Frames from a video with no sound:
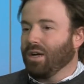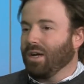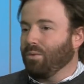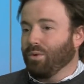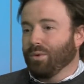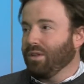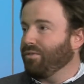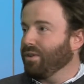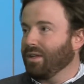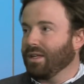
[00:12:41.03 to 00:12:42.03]
We really
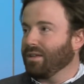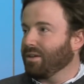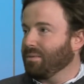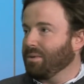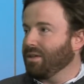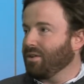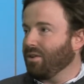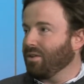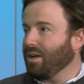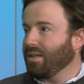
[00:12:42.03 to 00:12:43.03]
feel like there can be a
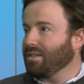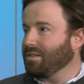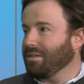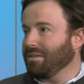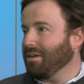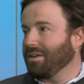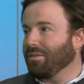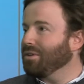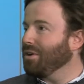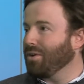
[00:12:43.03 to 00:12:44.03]
CarLotz on
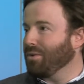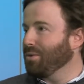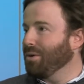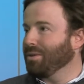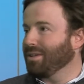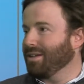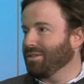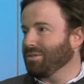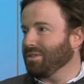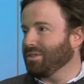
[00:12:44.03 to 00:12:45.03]
every auto row in the
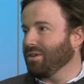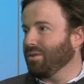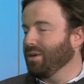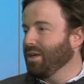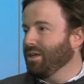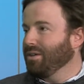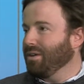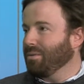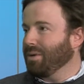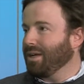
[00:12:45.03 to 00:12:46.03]
country. So,
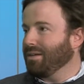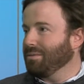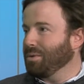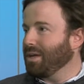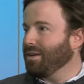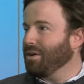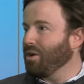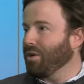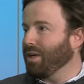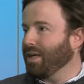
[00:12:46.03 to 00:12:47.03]
we're not in a
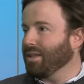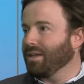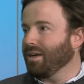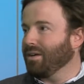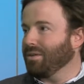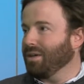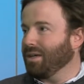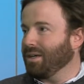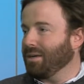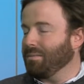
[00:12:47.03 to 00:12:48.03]
hurry to get there,
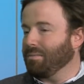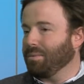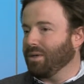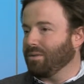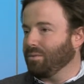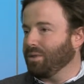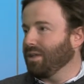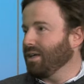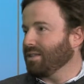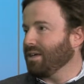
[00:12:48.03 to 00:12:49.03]
but we'd
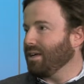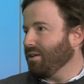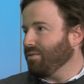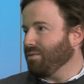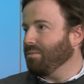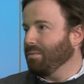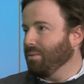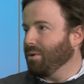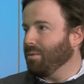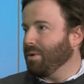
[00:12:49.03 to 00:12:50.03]
like to have
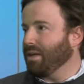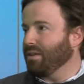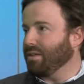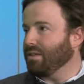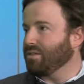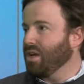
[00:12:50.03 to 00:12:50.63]
many of these